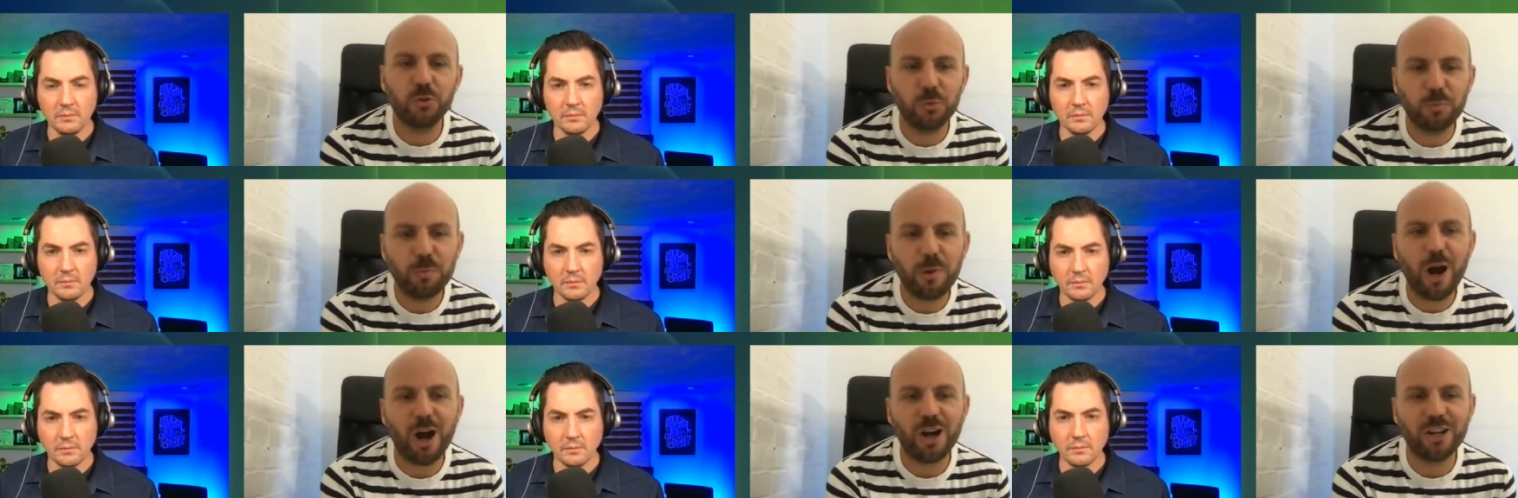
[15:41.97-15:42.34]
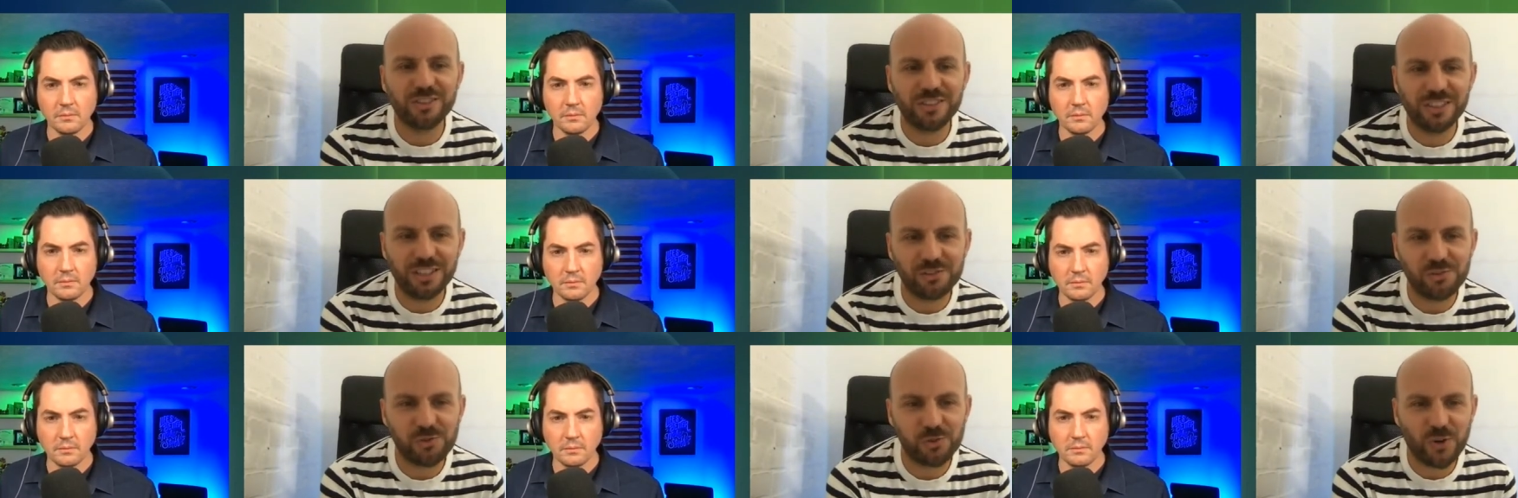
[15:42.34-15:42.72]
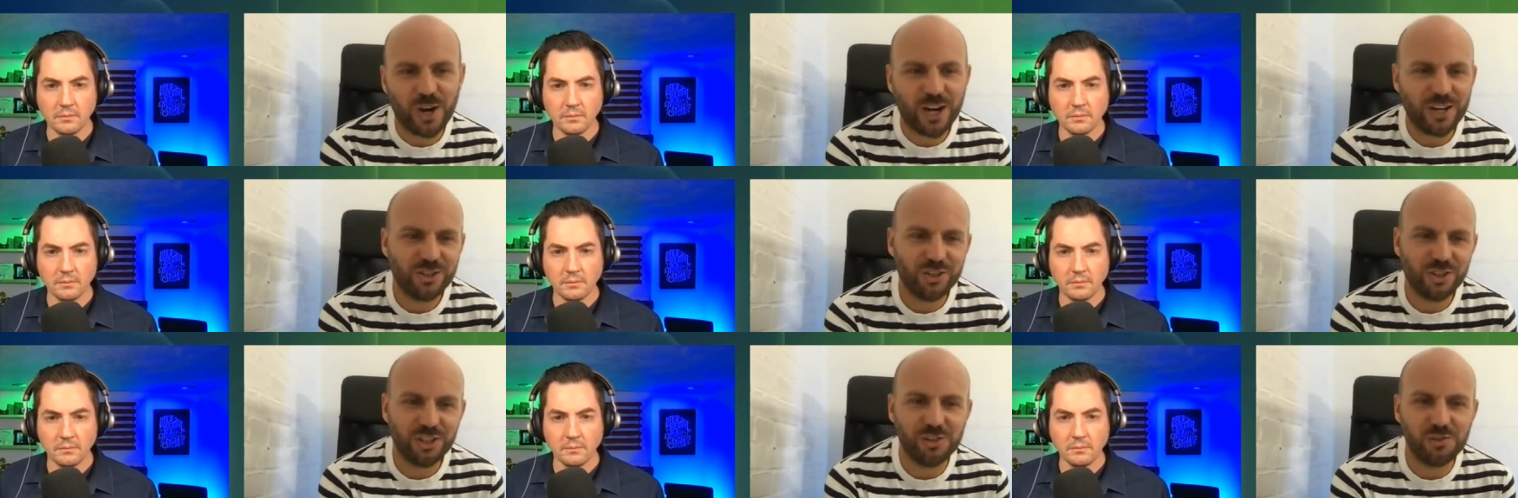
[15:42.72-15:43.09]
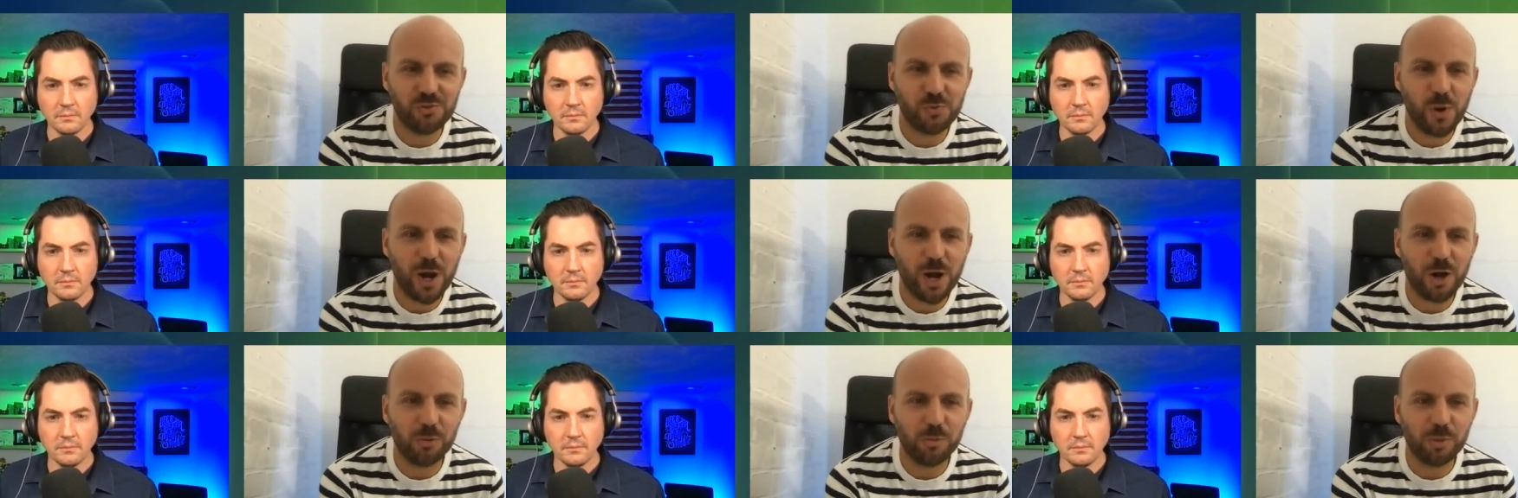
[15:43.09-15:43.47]
Speaker 1: marketing strategy as
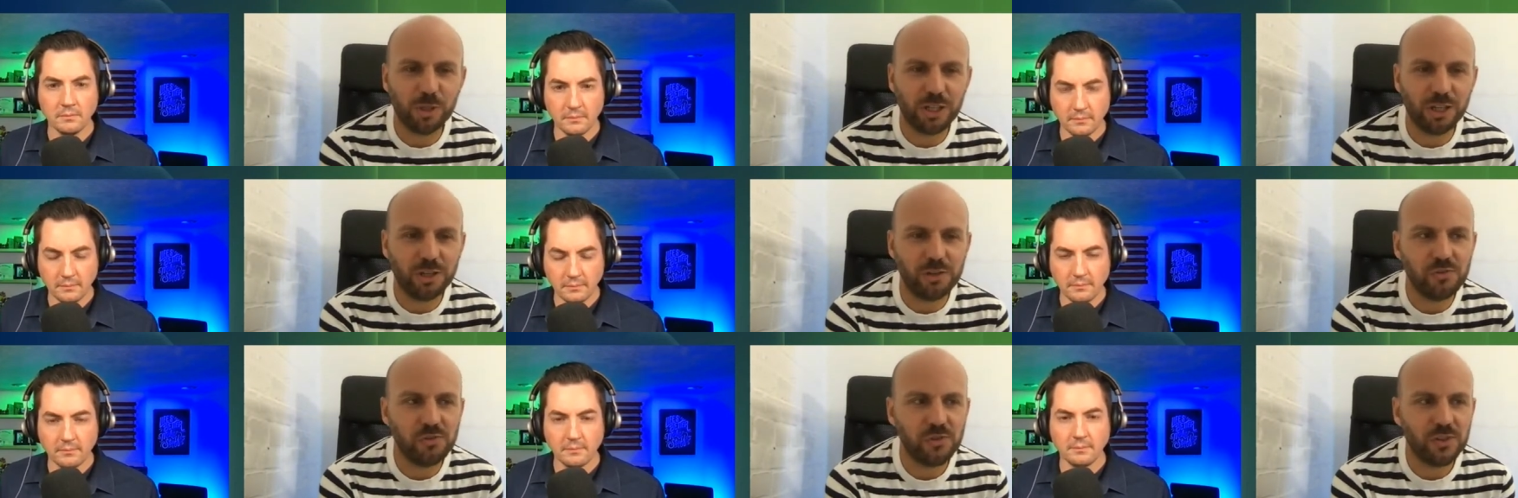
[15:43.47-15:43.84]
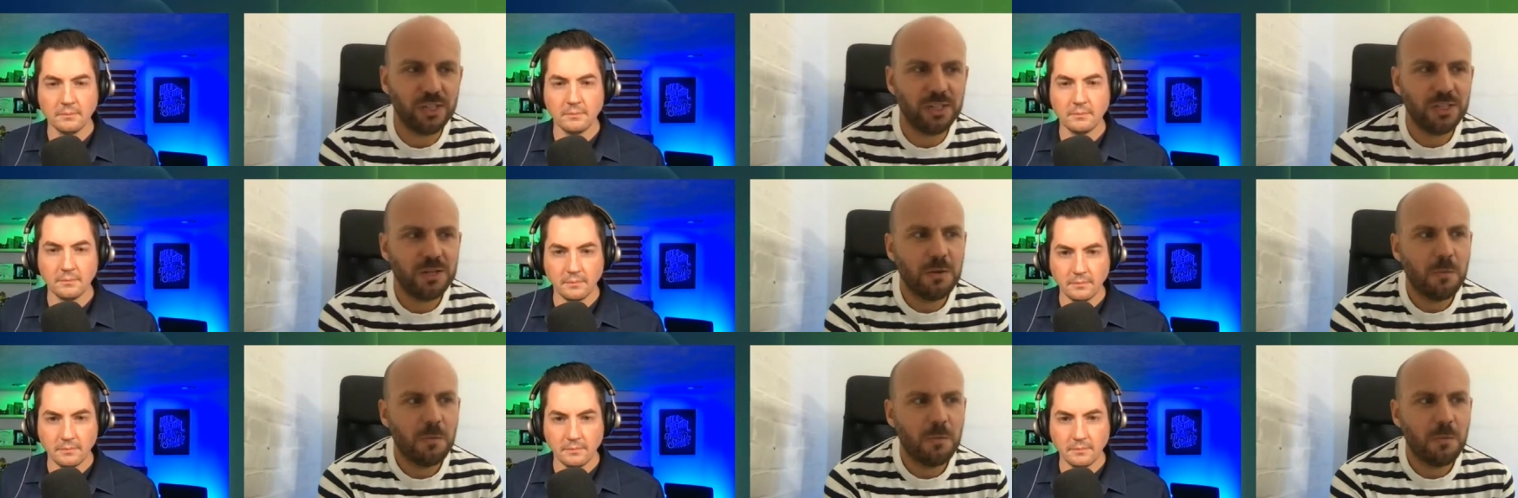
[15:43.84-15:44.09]
well, because